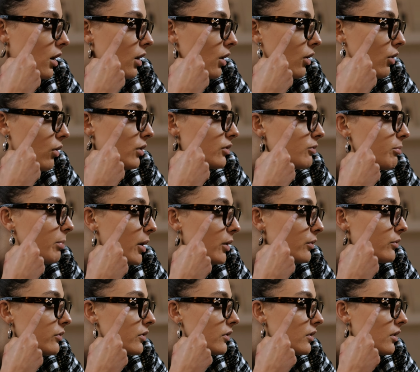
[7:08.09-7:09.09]

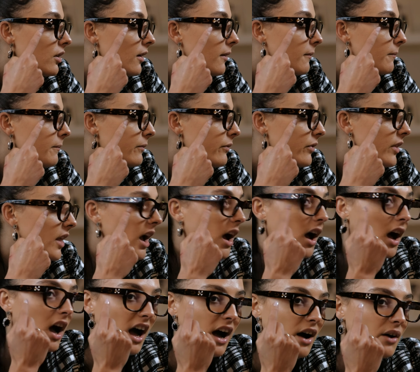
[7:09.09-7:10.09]
Crossbones,
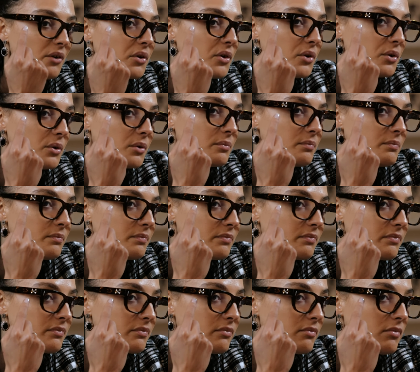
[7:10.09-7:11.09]
how cool.
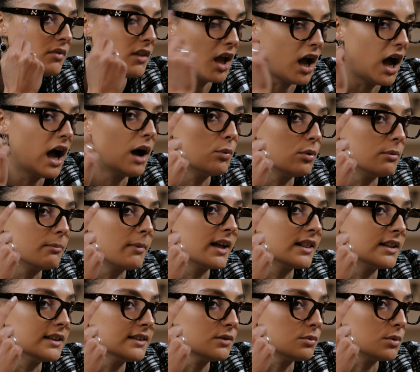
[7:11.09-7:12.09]
I wouldn't
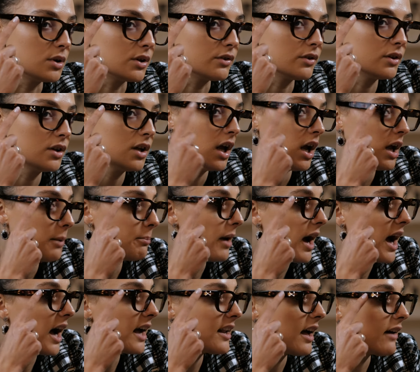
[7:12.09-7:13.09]
mind this one, but
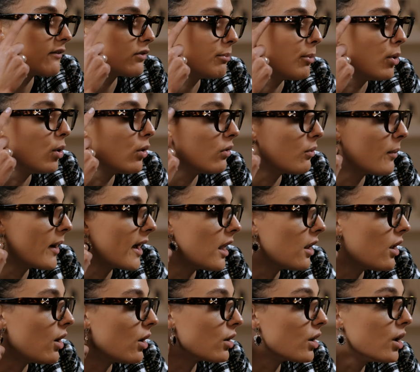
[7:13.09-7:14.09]
I'd have them all the way
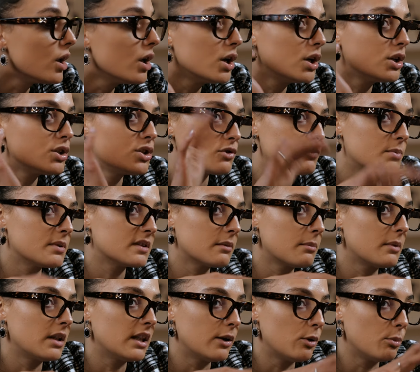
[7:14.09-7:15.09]
along just because
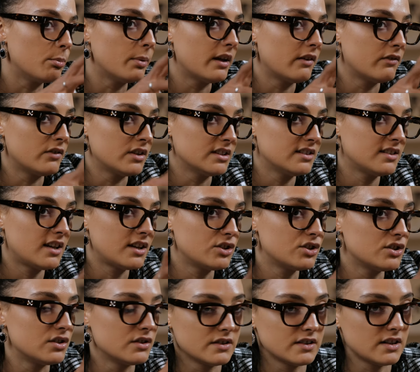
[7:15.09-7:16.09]
I'm a little bit of an
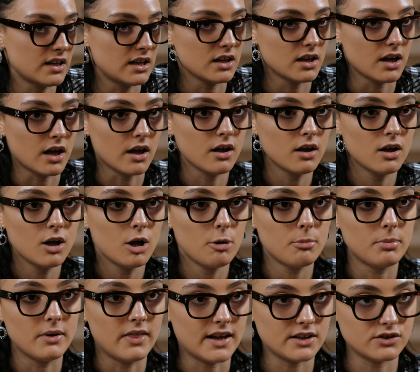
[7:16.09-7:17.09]
attention seeker,
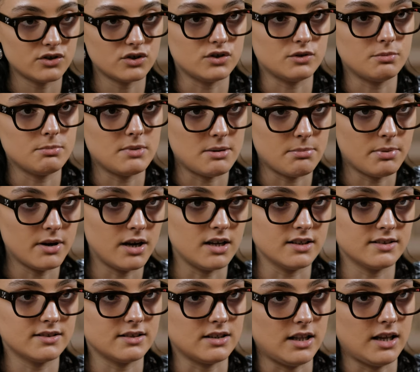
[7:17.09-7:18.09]
but that's just me
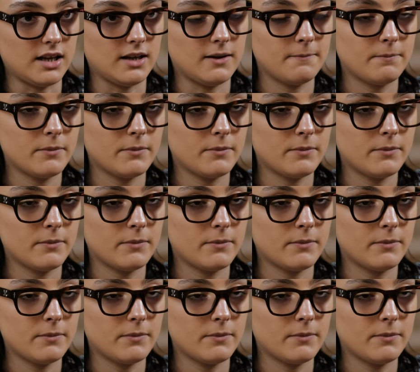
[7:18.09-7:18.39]
personally.